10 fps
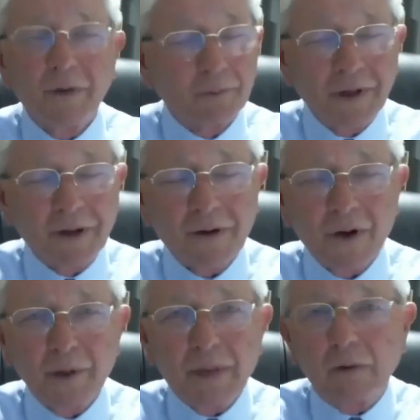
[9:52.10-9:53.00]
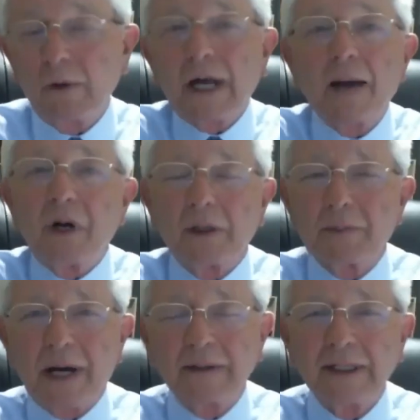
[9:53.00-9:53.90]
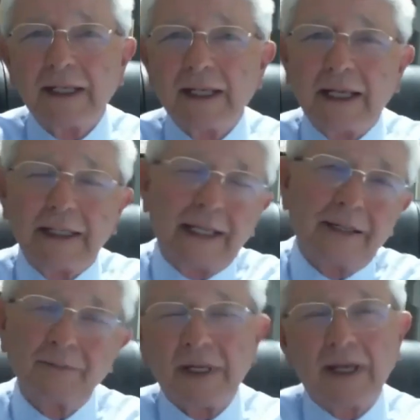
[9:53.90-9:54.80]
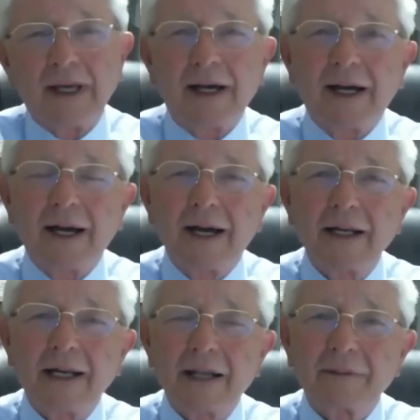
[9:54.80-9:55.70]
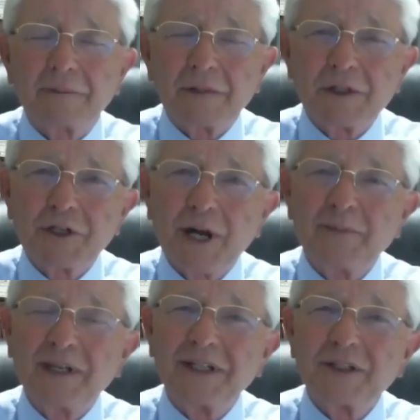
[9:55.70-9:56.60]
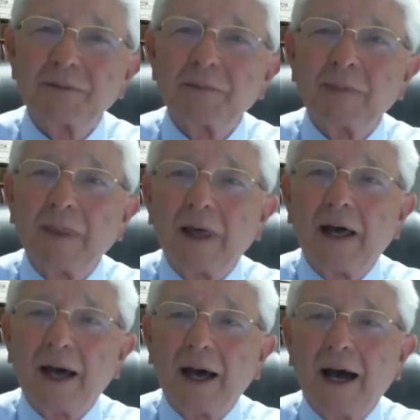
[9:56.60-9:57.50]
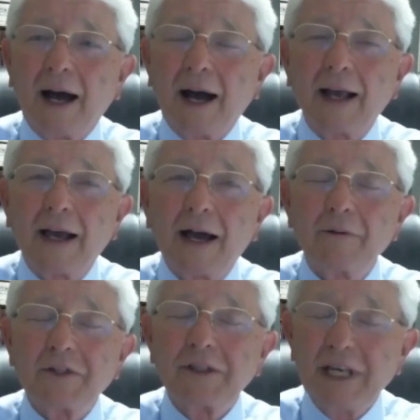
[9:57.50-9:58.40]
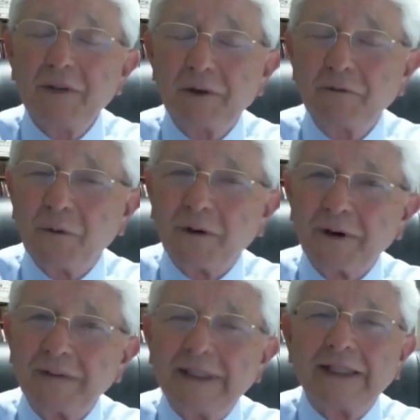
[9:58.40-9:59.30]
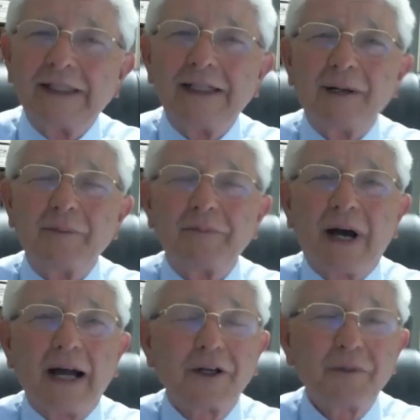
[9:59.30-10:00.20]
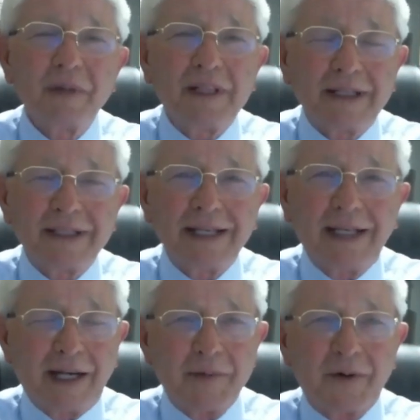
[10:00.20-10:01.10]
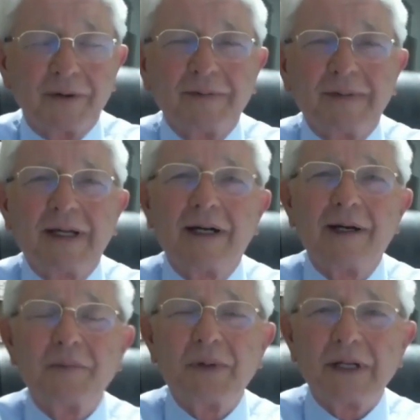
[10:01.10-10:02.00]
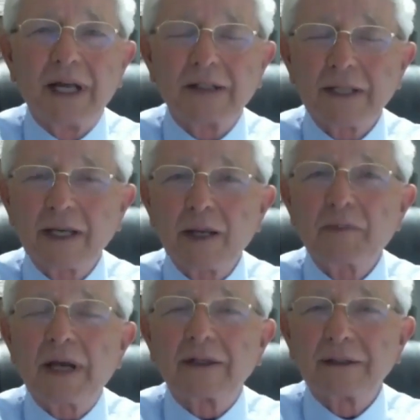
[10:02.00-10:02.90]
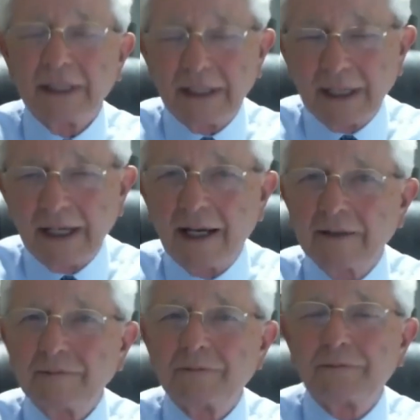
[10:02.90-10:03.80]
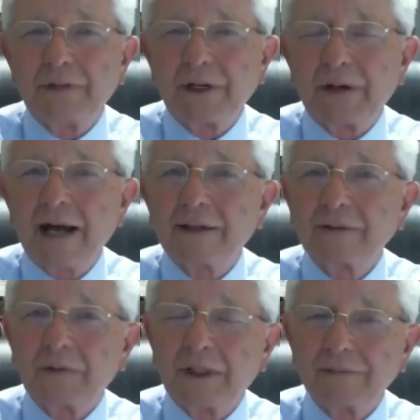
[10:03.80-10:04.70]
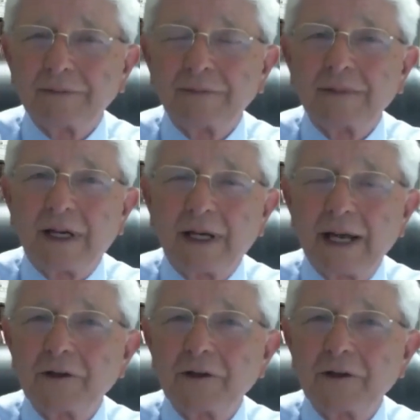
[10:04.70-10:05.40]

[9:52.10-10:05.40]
we are all about, what I'm all about. And again, I got this job because I was a dean before. I couldn't be that dean anymore. But as I got better, I figured out, well, I got